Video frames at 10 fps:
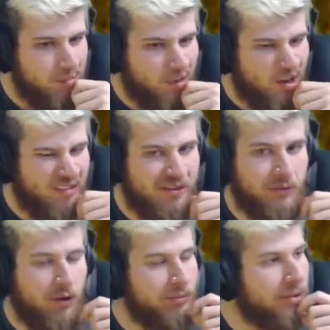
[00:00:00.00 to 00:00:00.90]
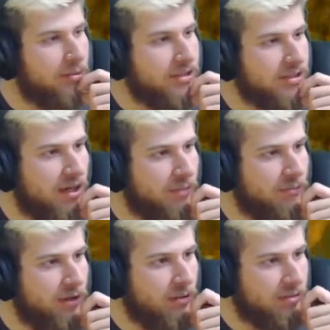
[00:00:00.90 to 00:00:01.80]
probably won't be able to set up
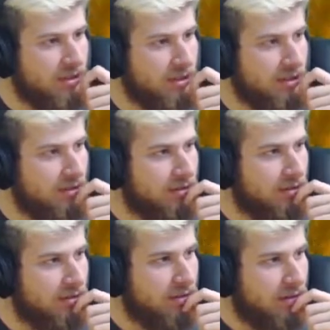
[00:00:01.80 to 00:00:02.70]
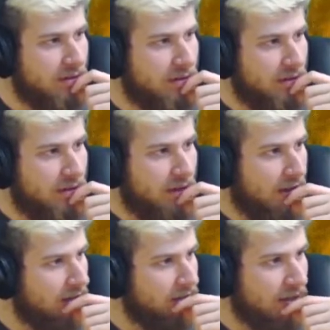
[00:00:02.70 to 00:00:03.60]
farms then.
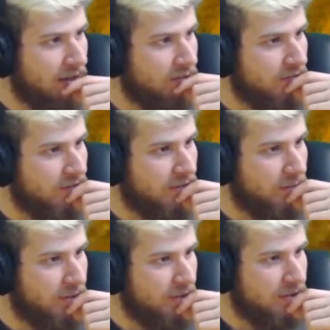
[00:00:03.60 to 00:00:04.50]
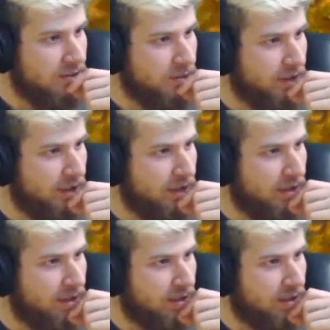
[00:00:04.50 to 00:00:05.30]
I don't have 100 CP to spare.